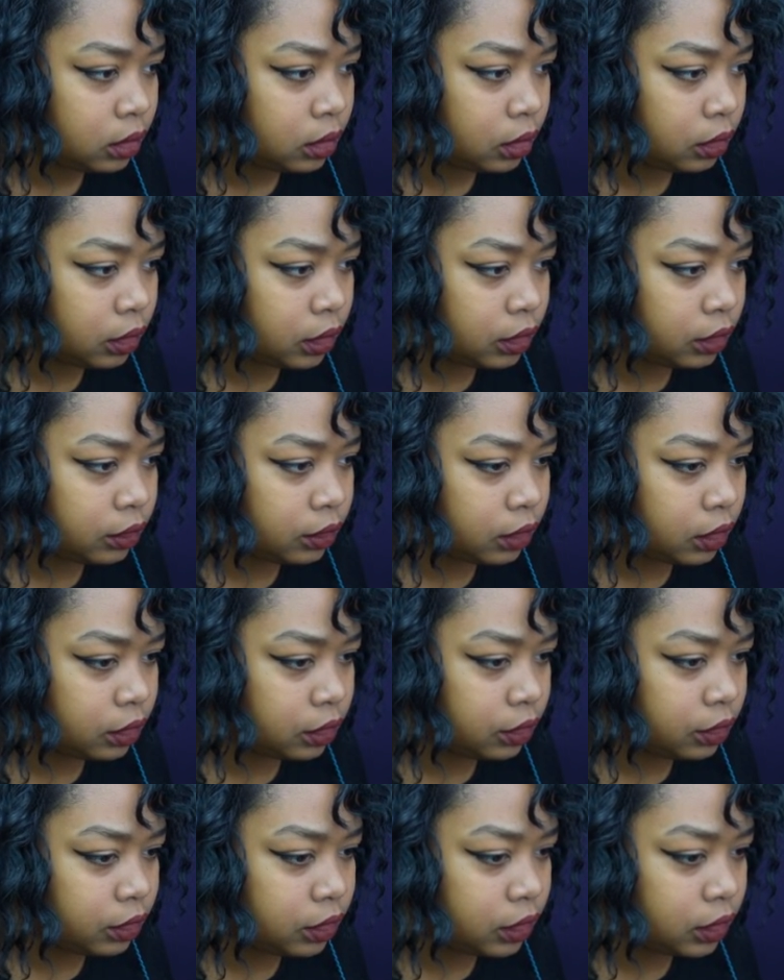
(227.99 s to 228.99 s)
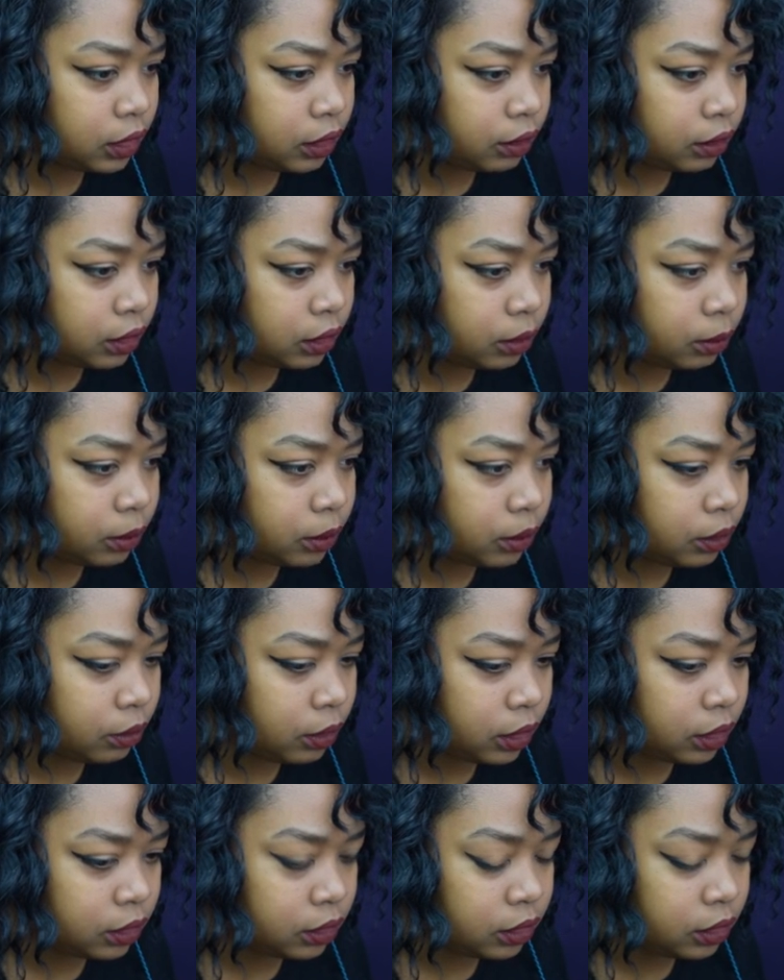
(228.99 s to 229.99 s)
Okay, there's oxygen down there, but no
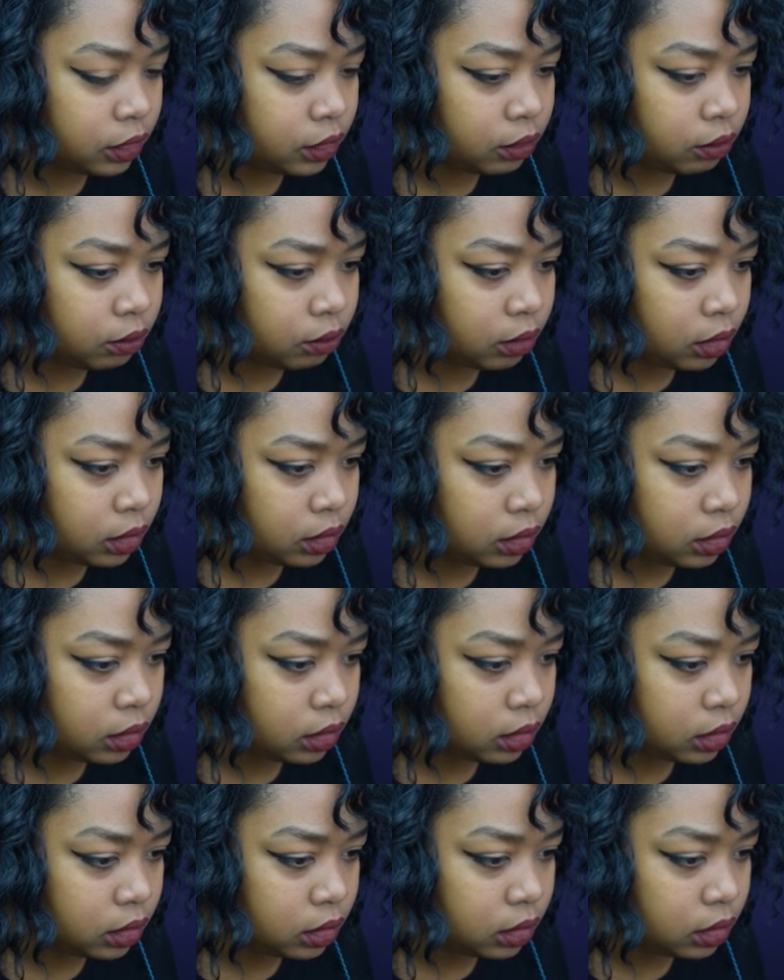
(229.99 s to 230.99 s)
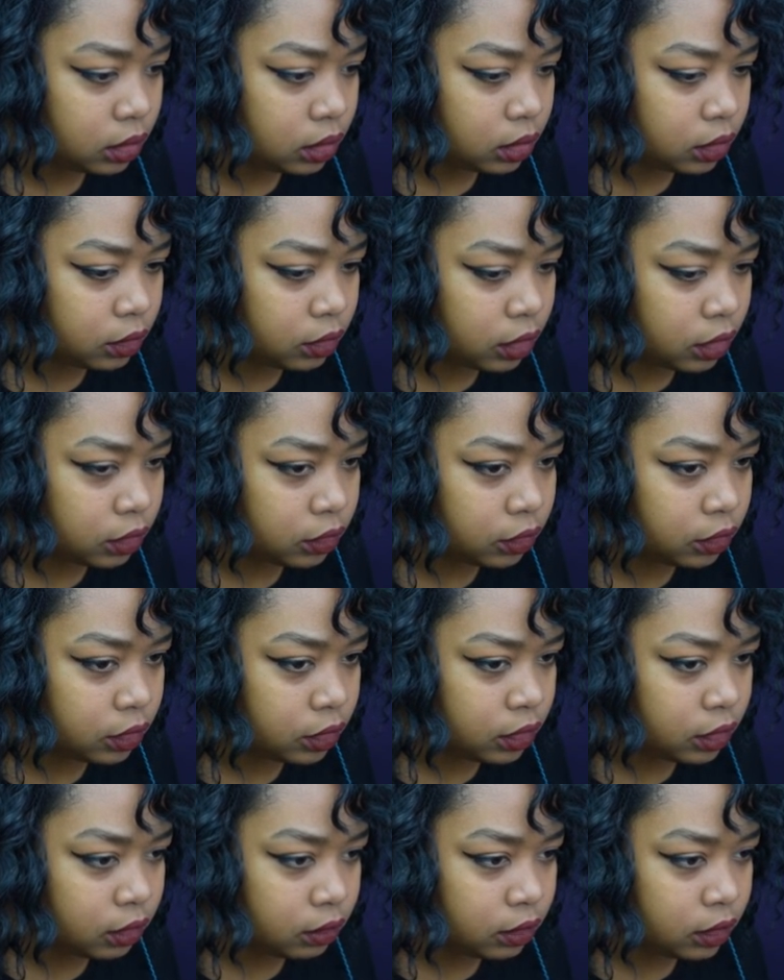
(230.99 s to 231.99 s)
oxygen rocks. There's
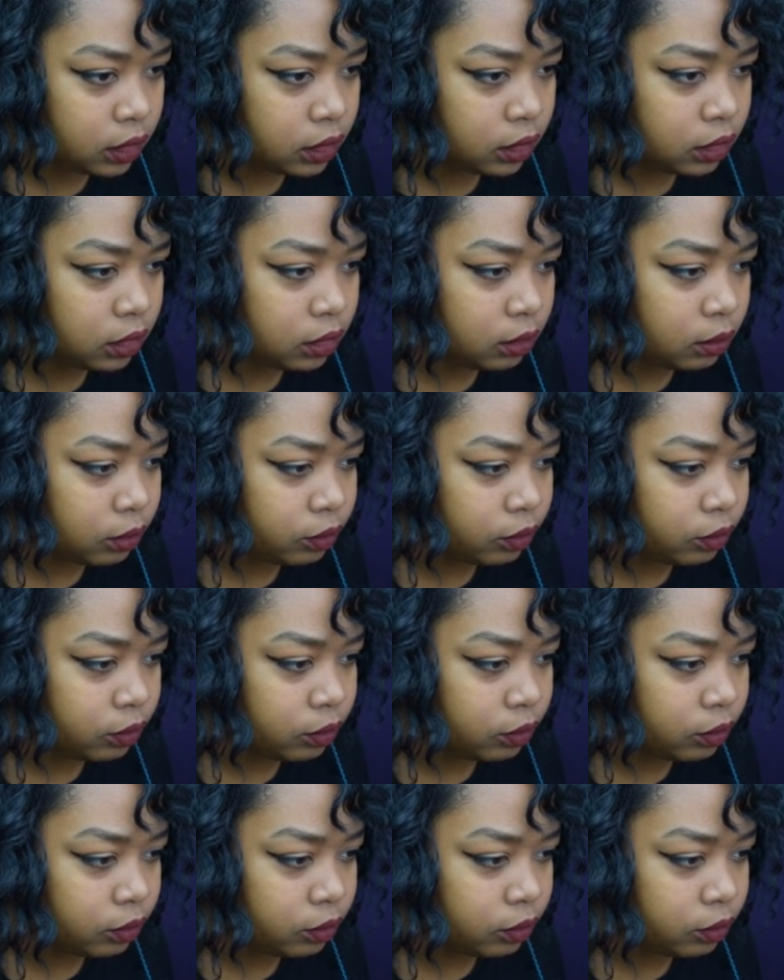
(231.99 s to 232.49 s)
oxygen down there.